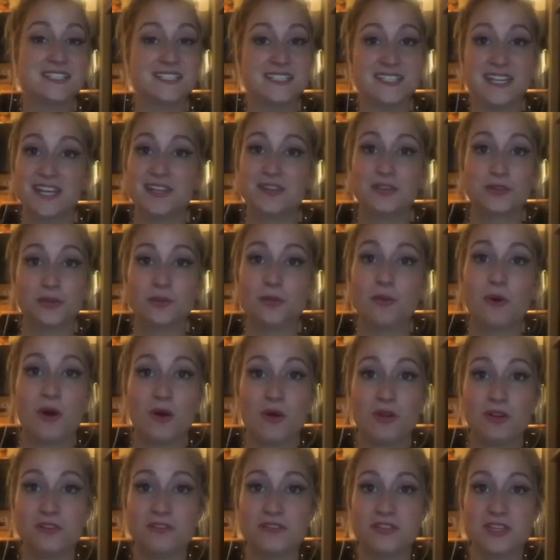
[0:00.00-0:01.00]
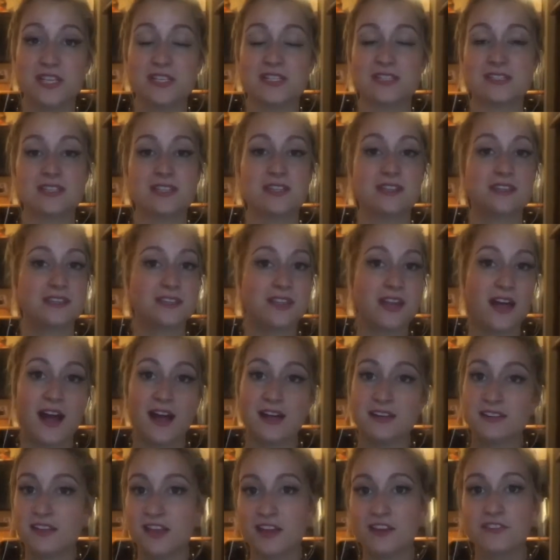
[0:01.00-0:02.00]
to get through all of these.
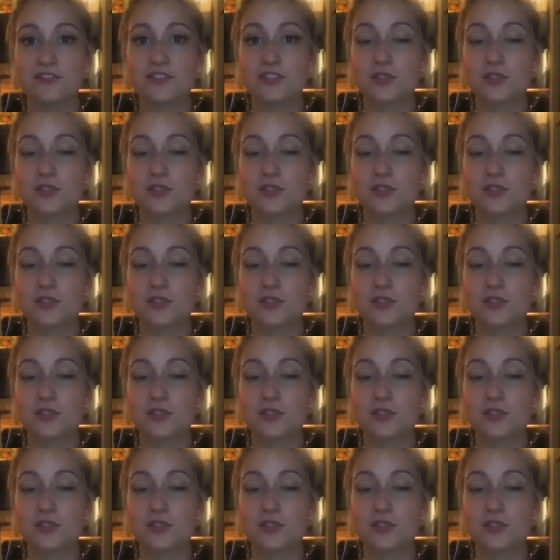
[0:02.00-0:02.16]
I love